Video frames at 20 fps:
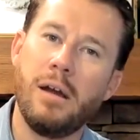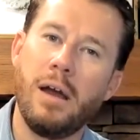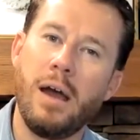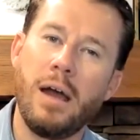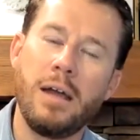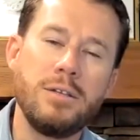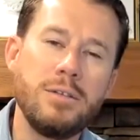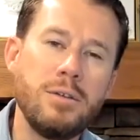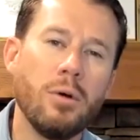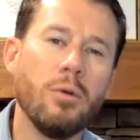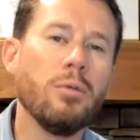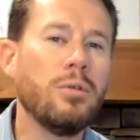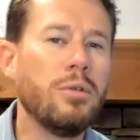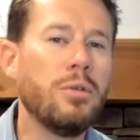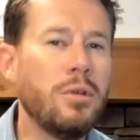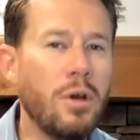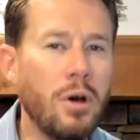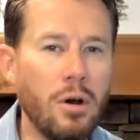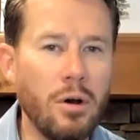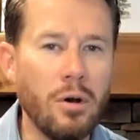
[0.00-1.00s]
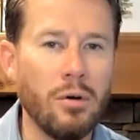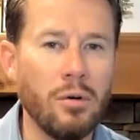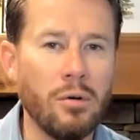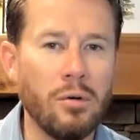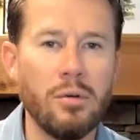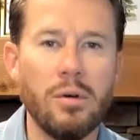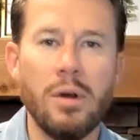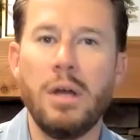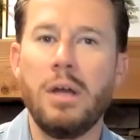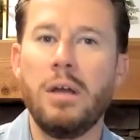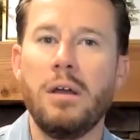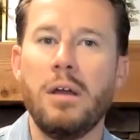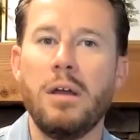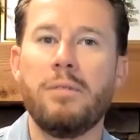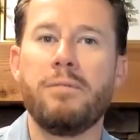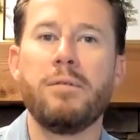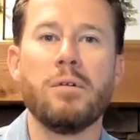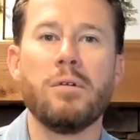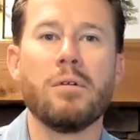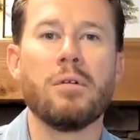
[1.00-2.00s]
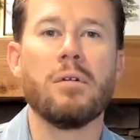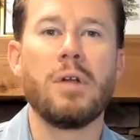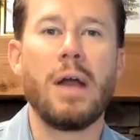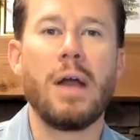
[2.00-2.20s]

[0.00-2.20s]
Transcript: I don't know if you're